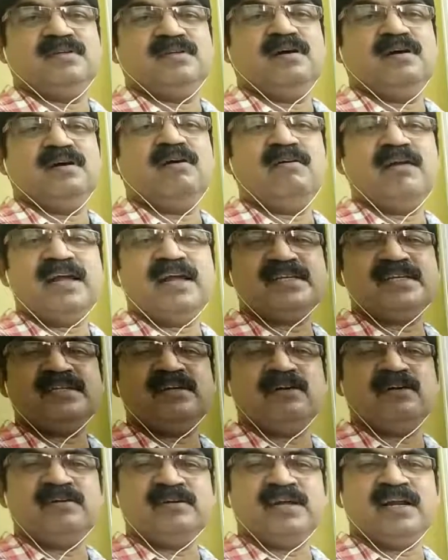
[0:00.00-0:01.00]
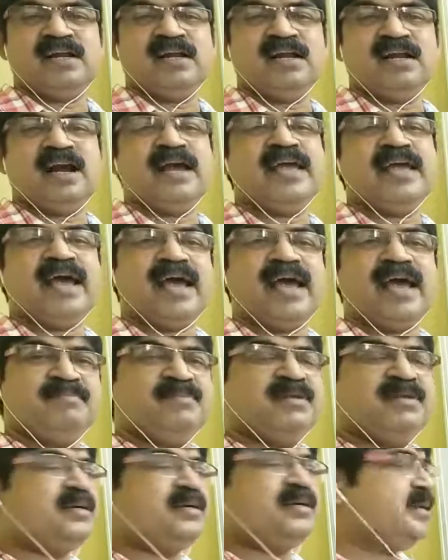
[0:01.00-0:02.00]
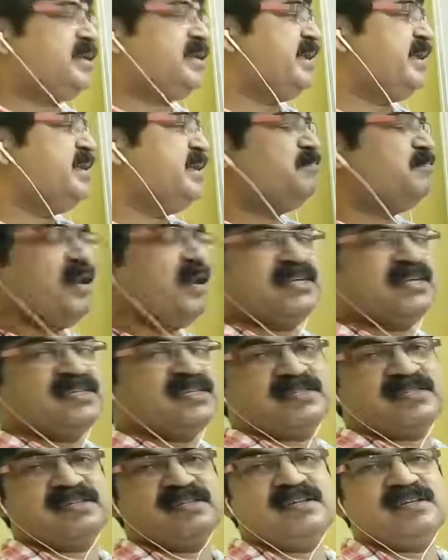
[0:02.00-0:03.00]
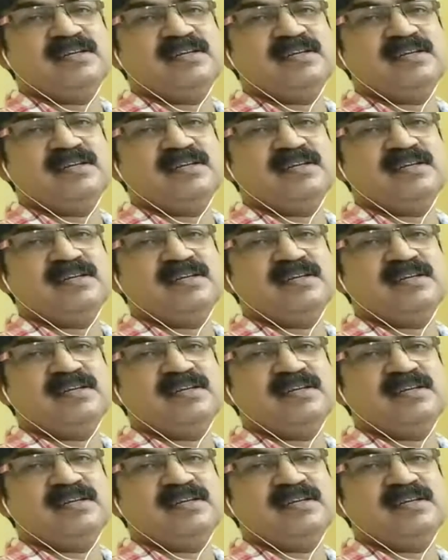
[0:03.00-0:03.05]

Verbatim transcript: Unless and until I have the tree in place,